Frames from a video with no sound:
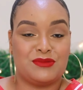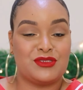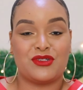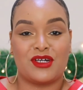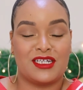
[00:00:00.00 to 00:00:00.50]
to be
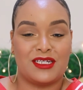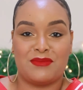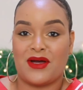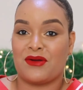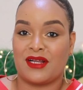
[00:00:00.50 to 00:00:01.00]
talking
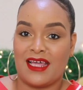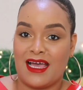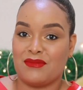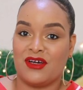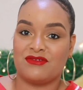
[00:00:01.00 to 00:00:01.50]
about
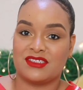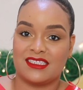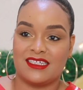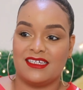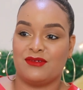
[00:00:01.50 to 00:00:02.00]
glam,
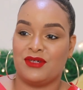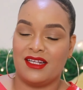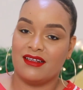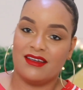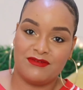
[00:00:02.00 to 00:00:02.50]
obviously we
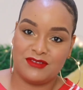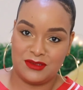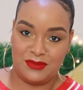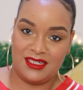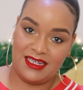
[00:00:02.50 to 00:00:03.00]
love
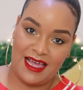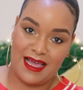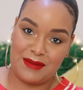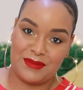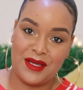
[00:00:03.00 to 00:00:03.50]
to be
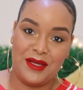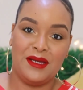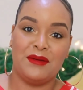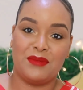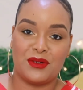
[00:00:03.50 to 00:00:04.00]
glam,
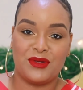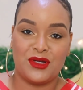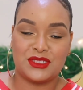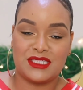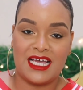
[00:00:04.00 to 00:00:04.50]
but we
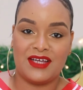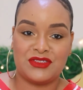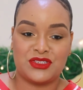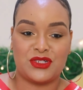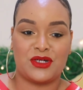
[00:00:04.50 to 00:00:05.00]
also have
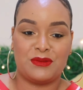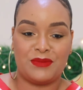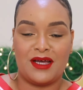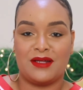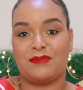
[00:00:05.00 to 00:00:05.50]
to talk
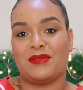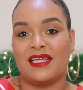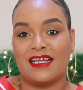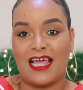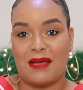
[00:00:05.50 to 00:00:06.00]
about
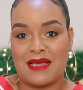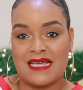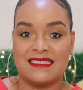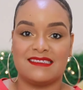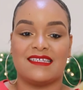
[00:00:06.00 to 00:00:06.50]
being glam
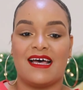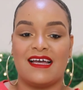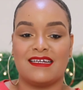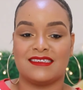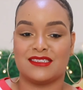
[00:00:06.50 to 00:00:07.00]

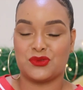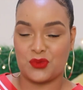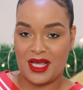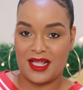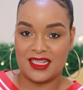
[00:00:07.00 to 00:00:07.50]
inside as
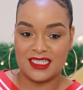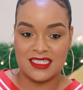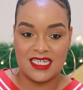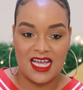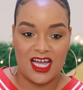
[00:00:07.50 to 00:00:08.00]
well.
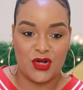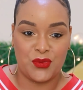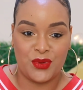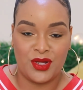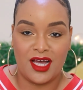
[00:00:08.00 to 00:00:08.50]

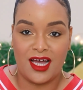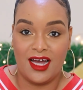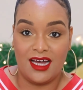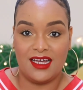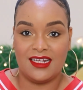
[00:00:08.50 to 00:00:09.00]

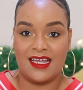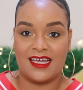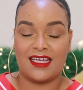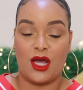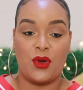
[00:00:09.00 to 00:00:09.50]

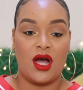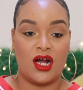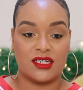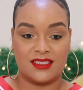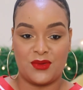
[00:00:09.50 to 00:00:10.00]
Like our
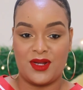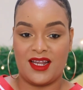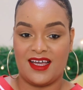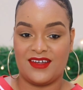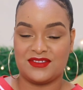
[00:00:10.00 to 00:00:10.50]
hearts, our
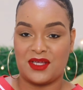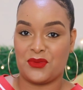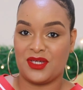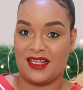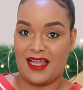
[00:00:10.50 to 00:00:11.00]
lives,
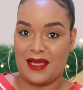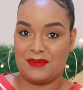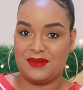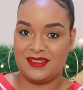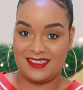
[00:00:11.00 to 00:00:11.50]
are we
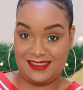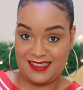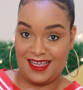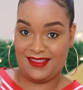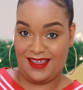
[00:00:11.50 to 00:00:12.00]
glam
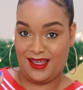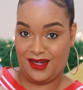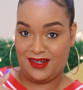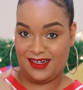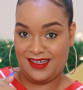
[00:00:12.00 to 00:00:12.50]
inside
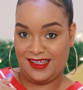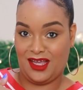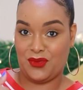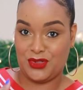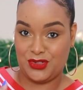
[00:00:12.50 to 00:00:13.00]
there? Like,
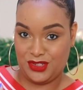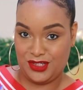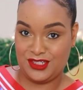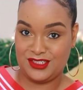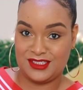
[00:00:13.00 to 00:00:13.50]
are we
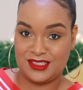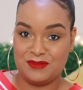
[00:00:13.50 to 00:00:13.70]
good?